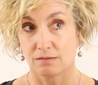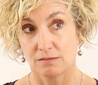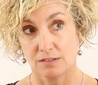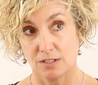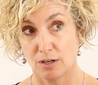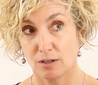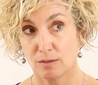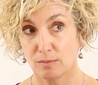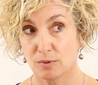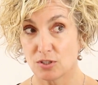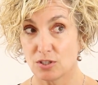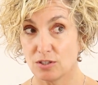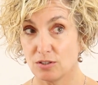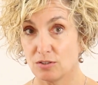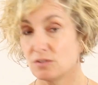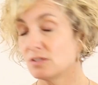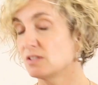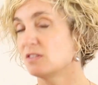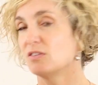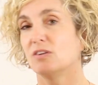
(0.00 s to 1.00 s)
terrible
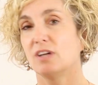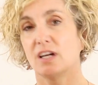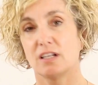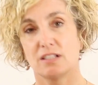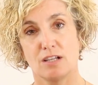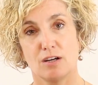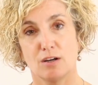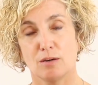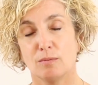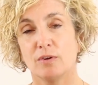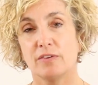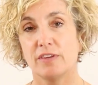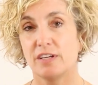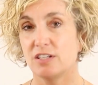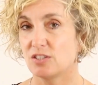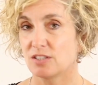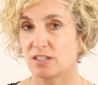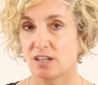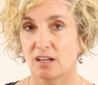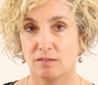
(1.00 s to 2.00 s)
2s, they're not terrible, they
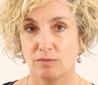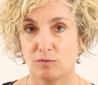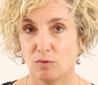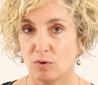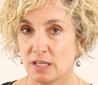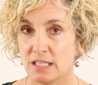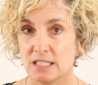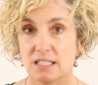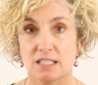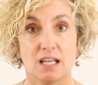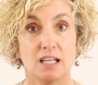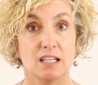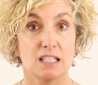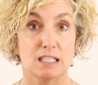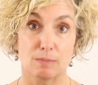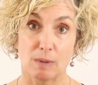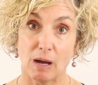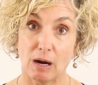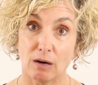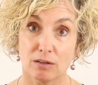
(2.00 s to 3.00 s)
just got a voice and it's
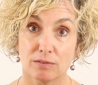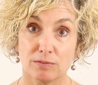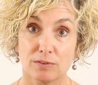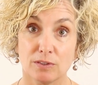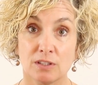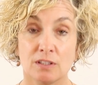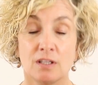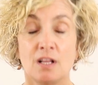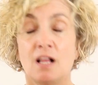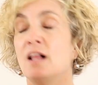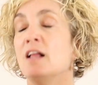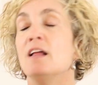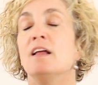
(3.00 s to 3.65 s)
powerful.